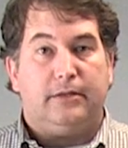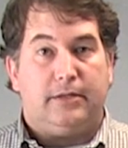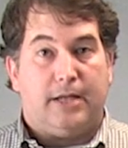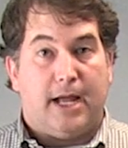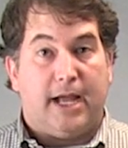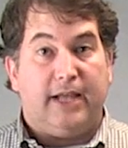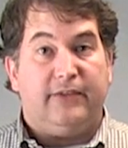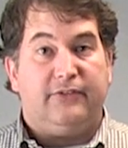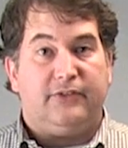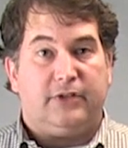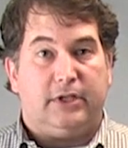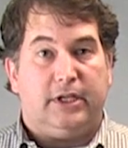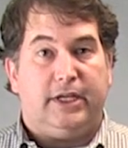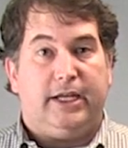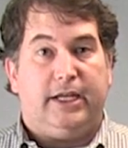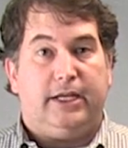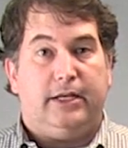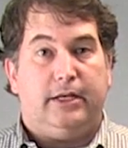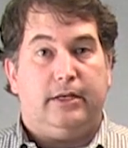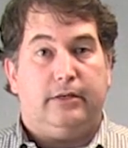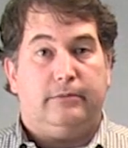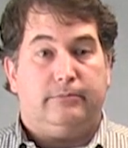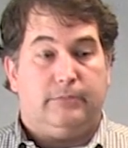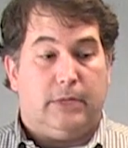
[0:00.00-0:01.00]
nice
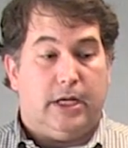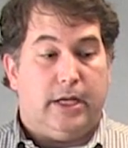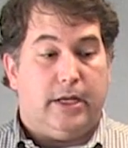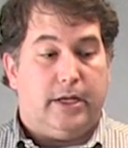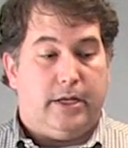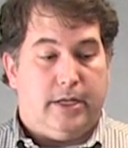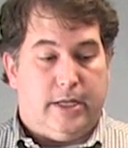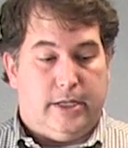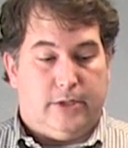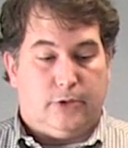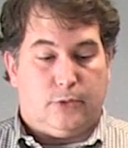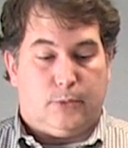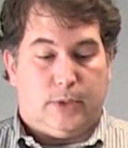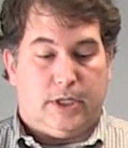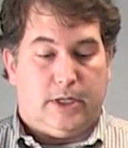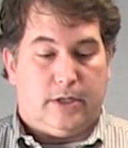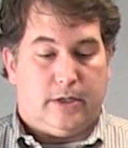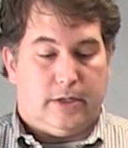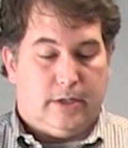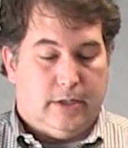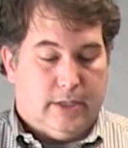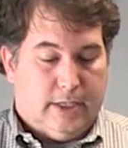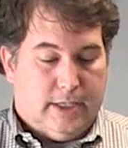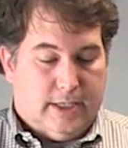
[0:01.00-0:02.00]
clean
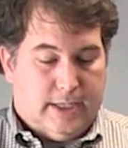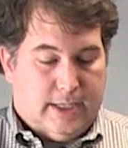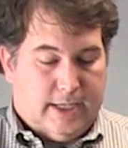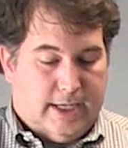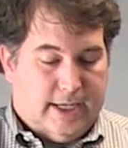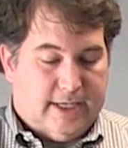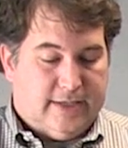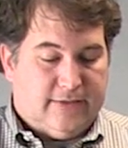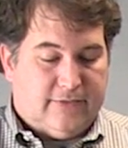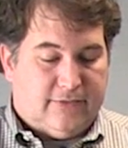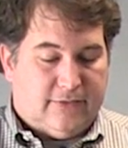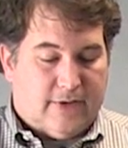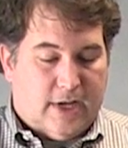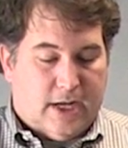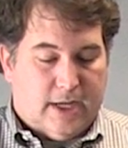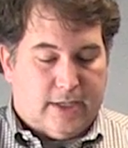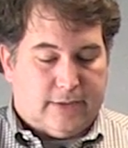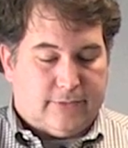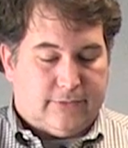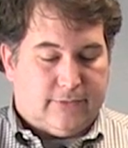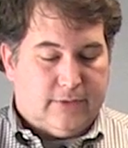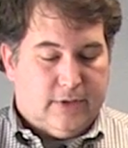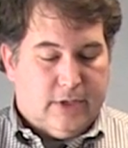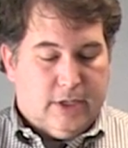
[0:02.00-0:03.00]
underwear and
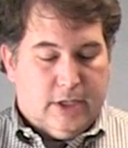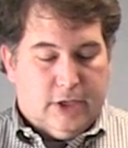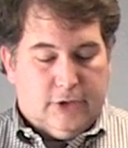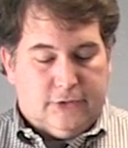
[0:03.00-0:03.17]
socks.